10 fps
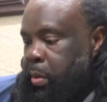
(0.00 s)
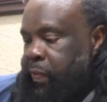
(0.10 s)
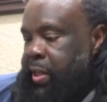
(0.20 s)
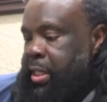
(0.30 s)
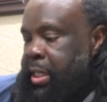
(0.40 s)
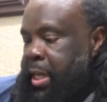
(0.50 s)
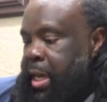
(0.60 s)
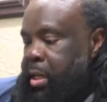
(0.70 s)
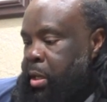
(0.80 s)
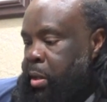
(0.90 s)
fifteen to
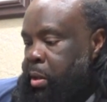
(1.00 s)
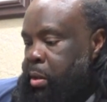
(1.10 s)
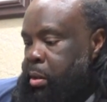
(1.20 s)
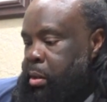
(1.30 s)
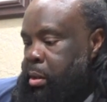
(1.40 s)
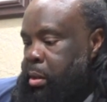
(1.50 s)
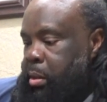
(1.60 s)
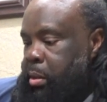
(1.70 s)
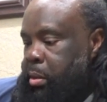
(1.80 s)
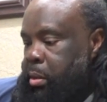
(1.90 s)
eighty hertz,
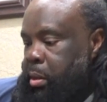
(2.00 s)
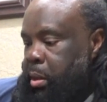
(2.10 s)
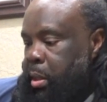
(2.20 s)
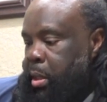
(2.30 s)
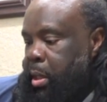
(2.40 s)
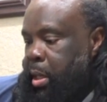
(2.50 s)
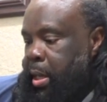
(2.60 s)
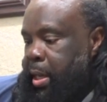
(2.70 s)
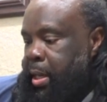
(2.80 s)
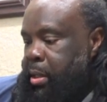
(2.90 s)

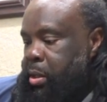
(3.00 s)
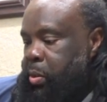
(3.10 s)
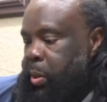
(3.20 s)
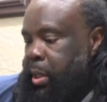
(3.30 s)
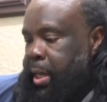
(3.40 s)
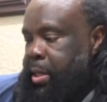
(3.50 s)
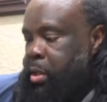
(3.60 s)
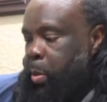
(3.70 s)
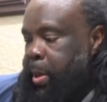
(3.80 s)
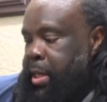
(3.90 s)
eighty to twenty K.
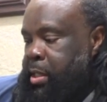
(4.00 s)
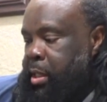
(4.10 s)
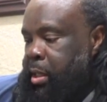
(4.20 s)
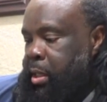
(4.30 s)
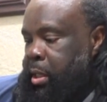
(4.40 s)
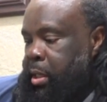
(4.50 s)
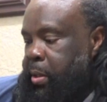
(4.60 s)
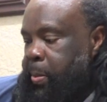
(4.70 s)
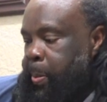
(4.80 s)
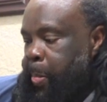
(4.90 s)
So basically,